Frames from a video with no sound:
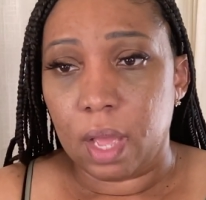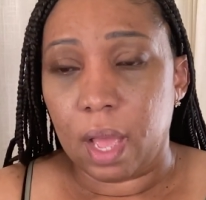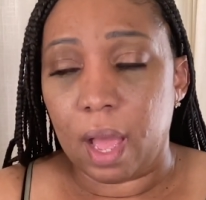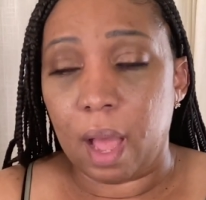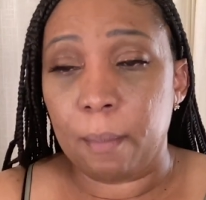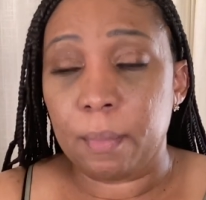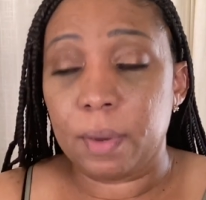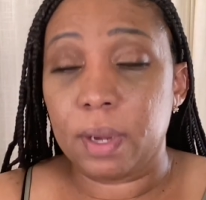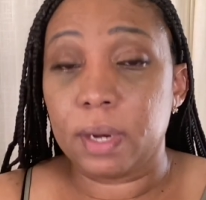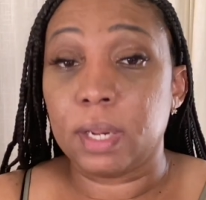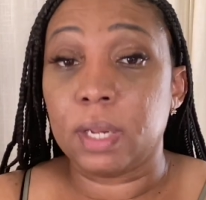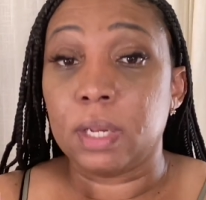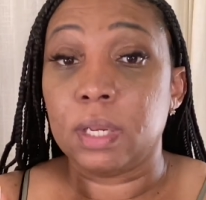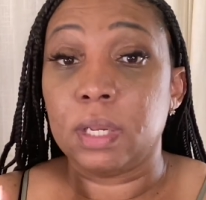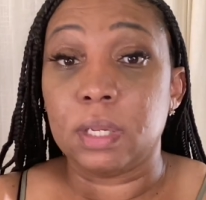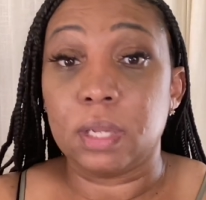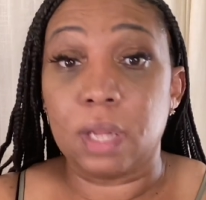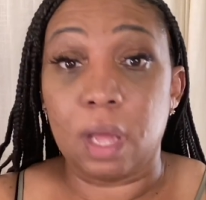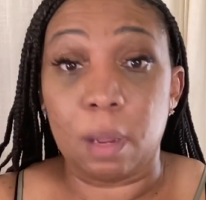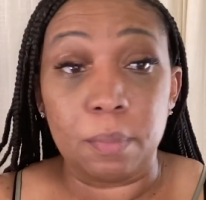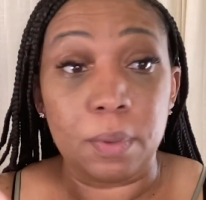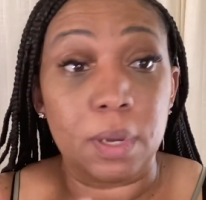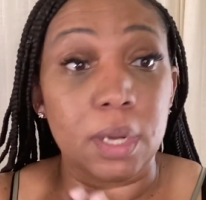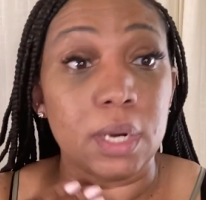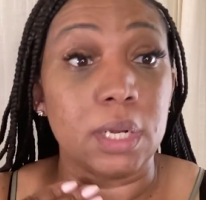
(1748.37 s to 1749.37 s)
I'm going
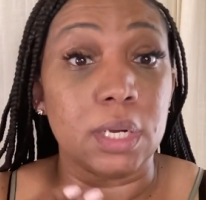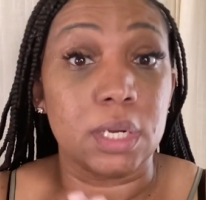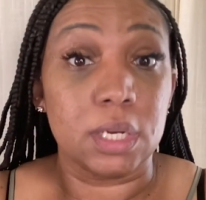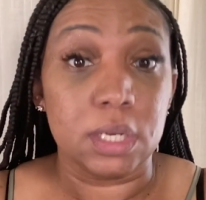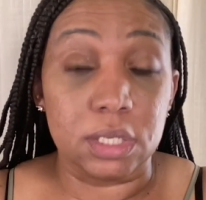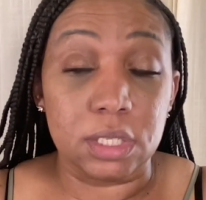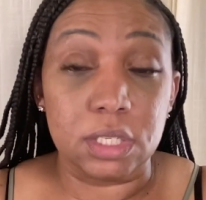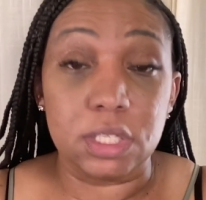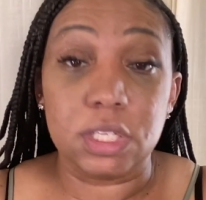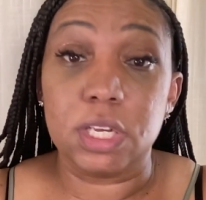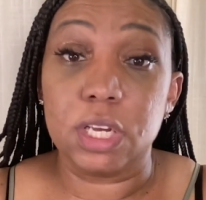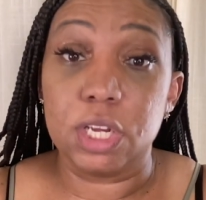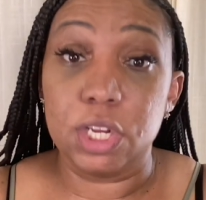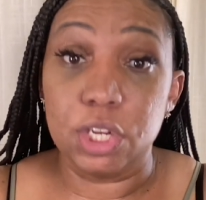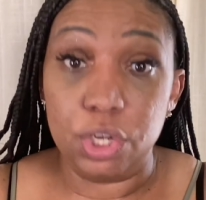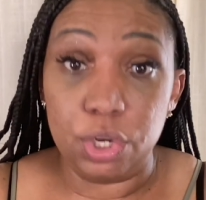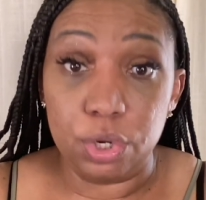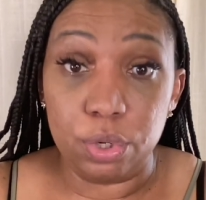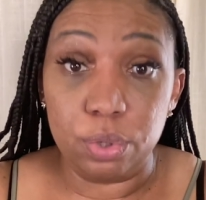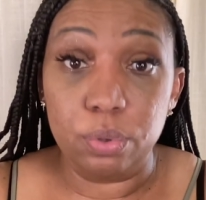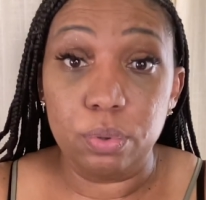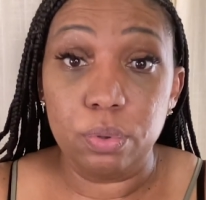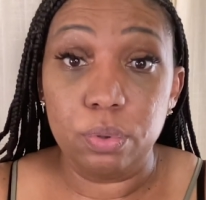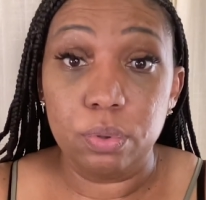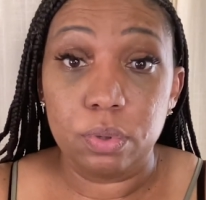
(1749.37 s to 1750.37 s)
to
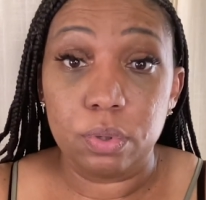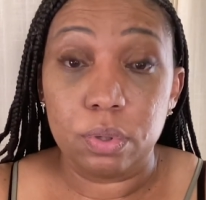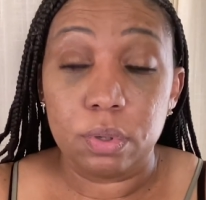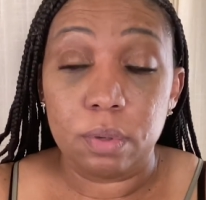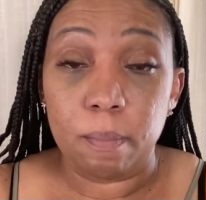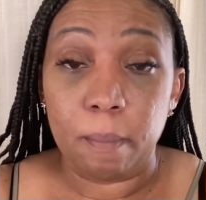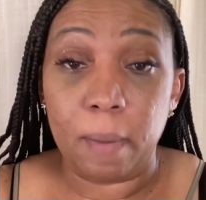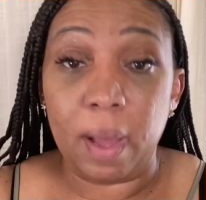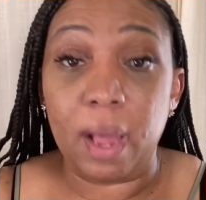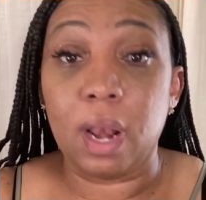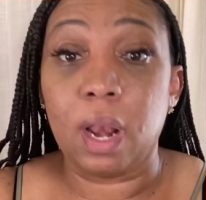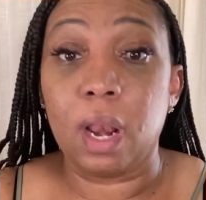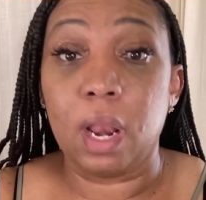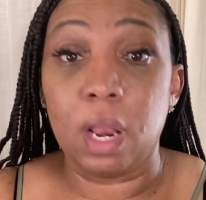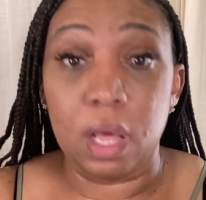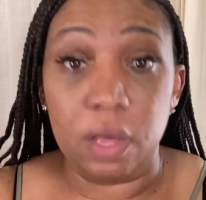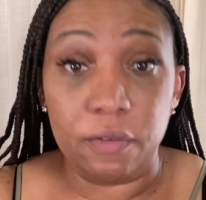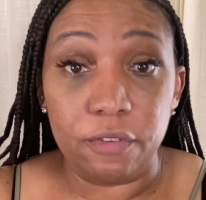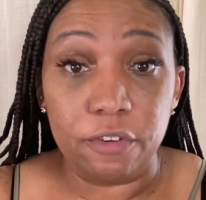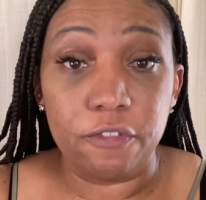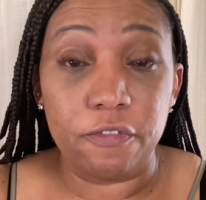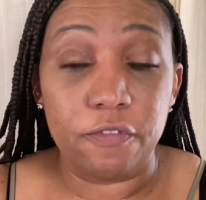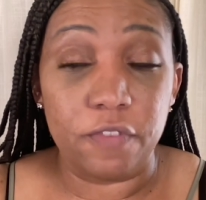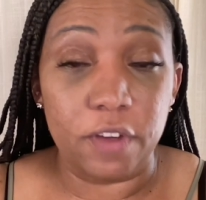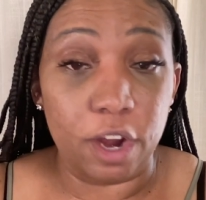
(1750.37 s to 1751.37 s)
continue my love
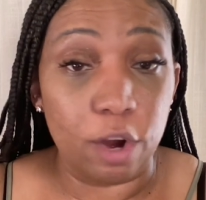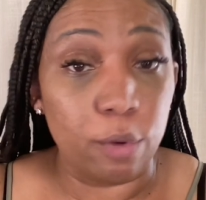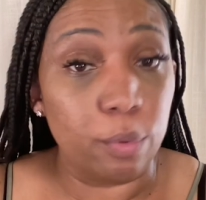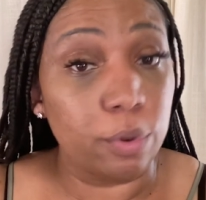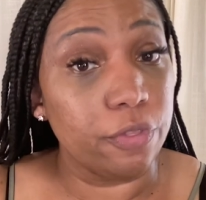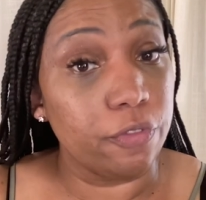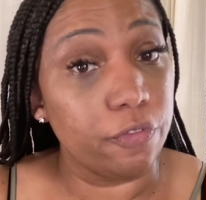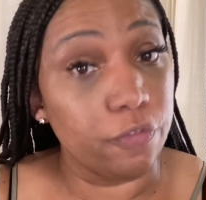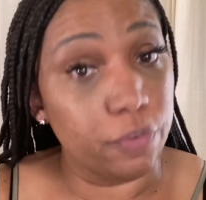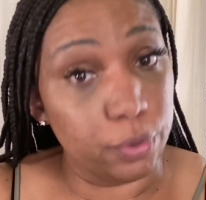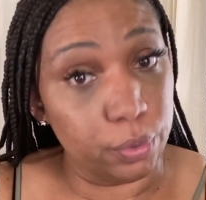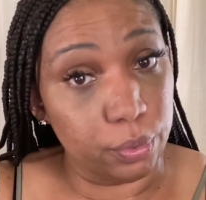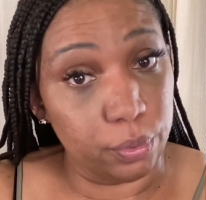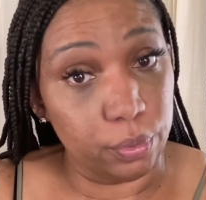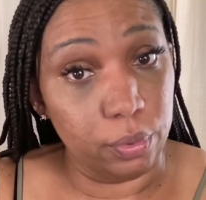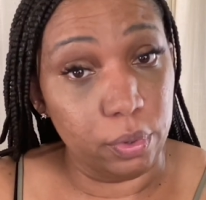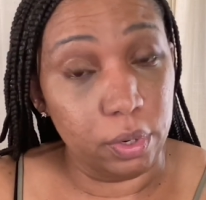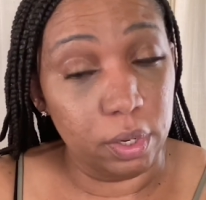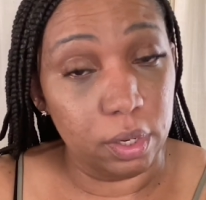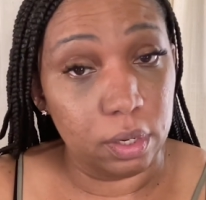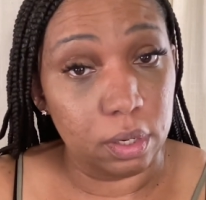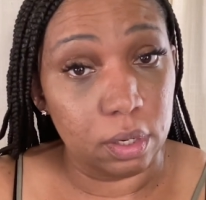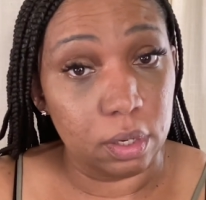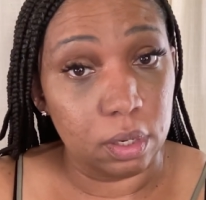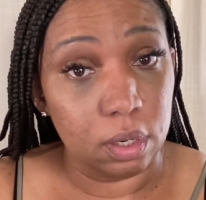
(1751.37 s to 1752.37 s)
affair with food,
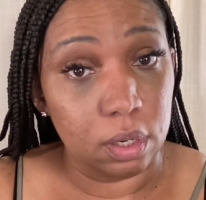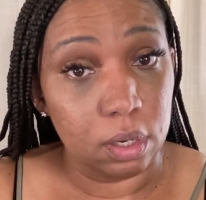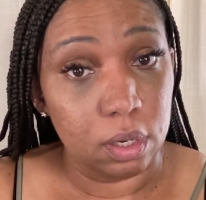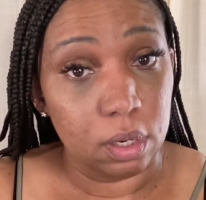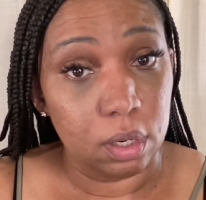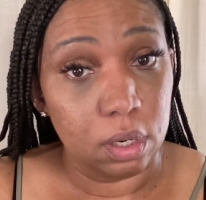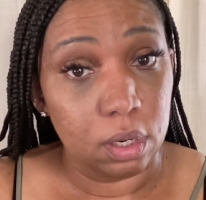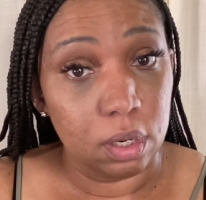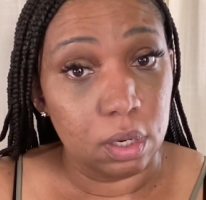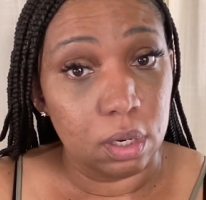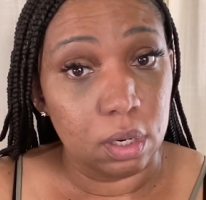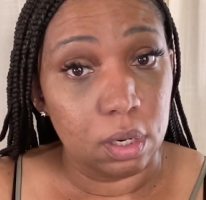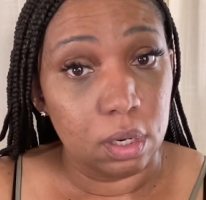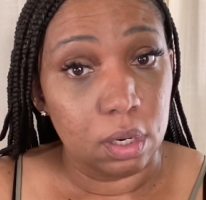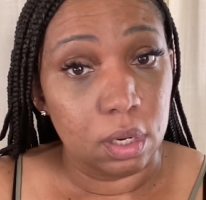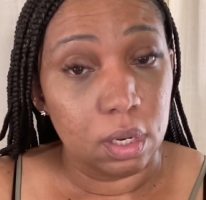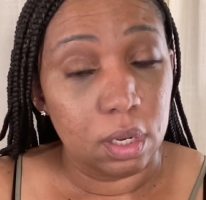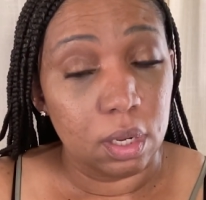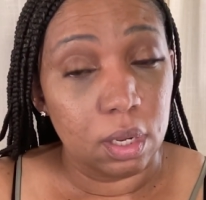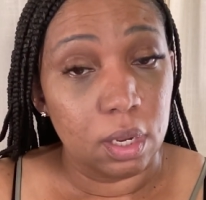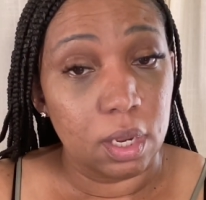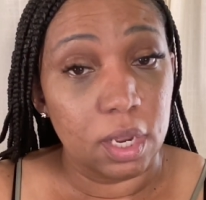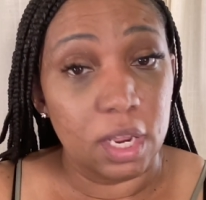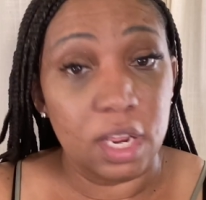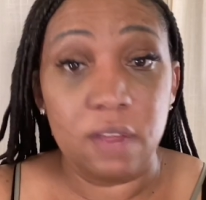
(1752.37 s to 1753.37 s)

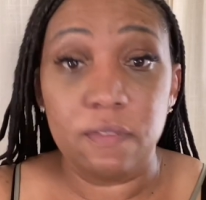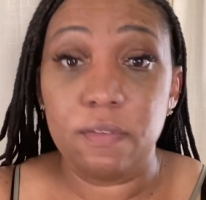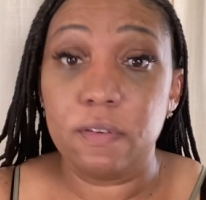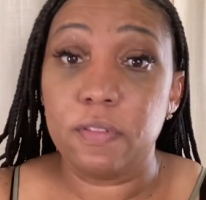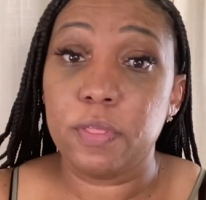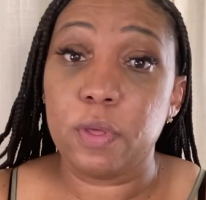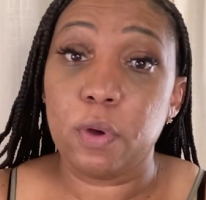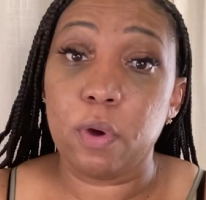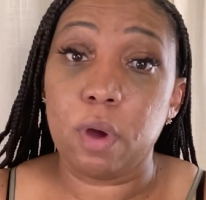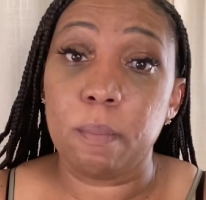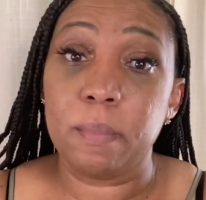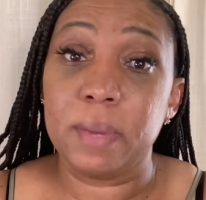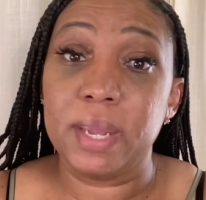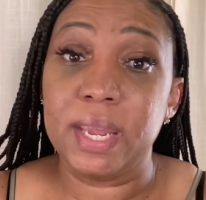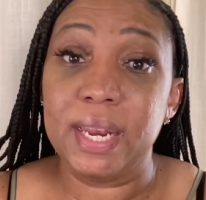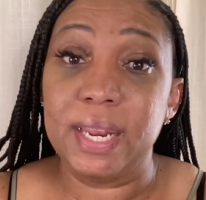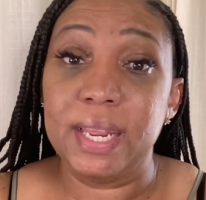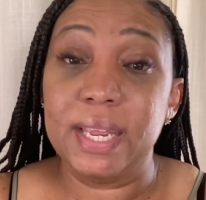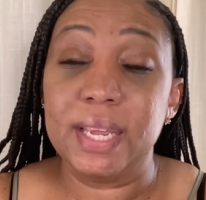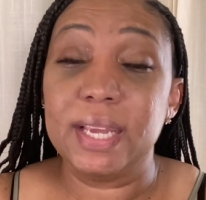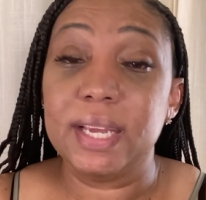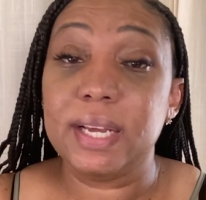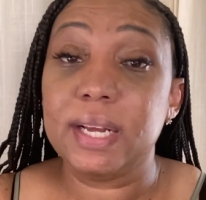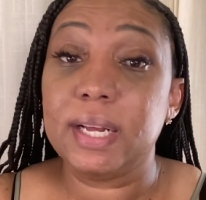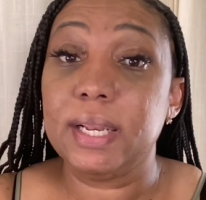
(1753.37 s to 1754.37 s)
even though I'm
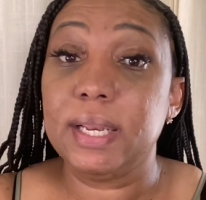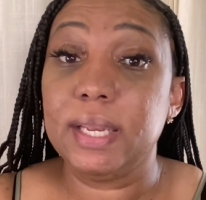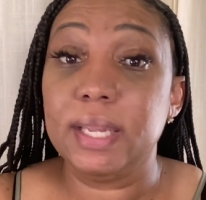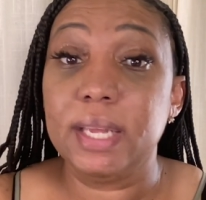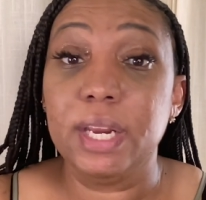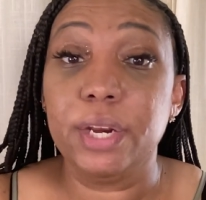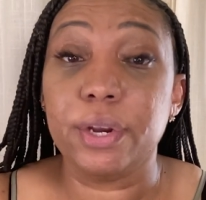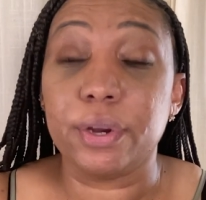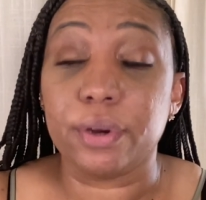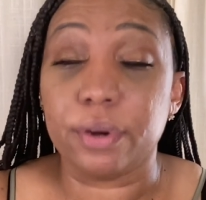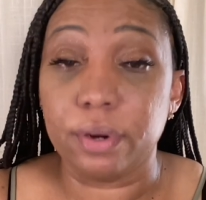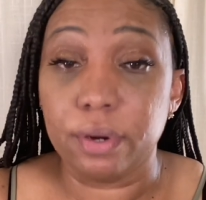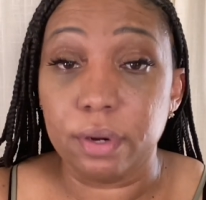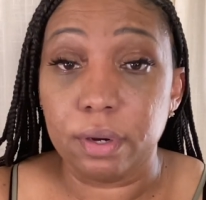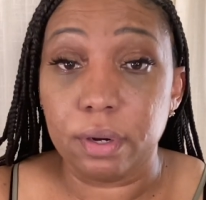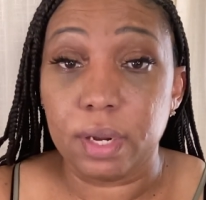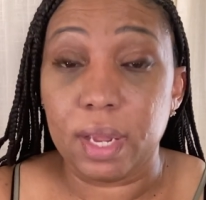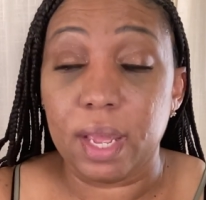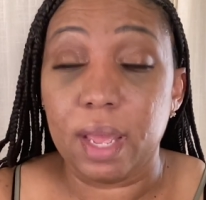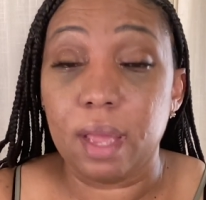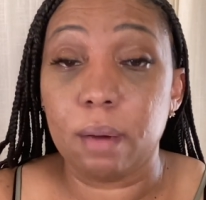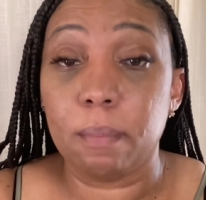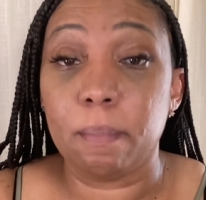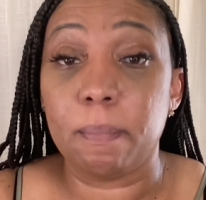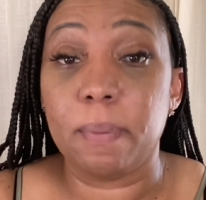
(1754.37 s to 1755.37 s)
eating it cleaner
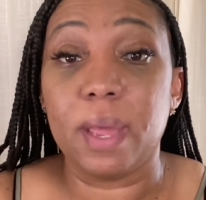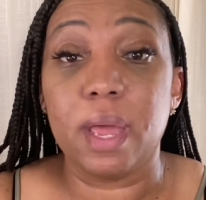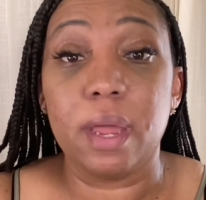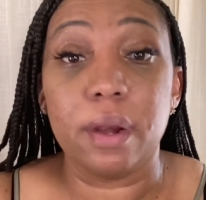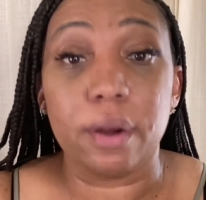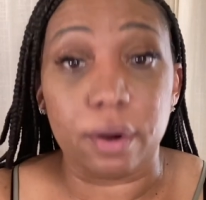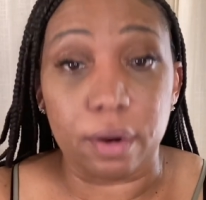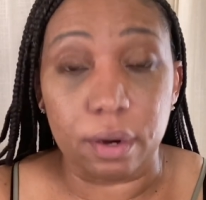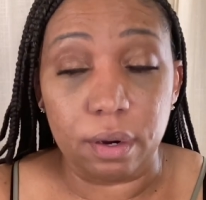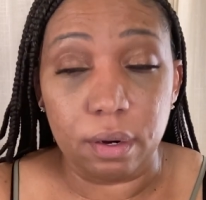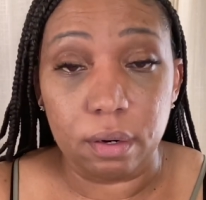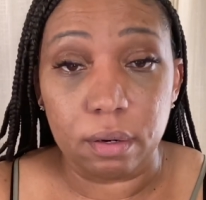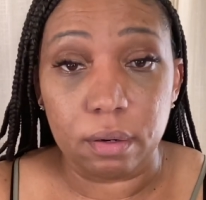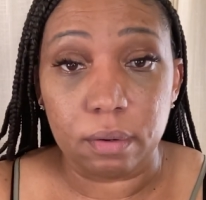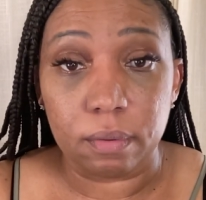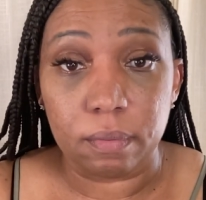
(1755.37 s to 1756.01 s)
and better.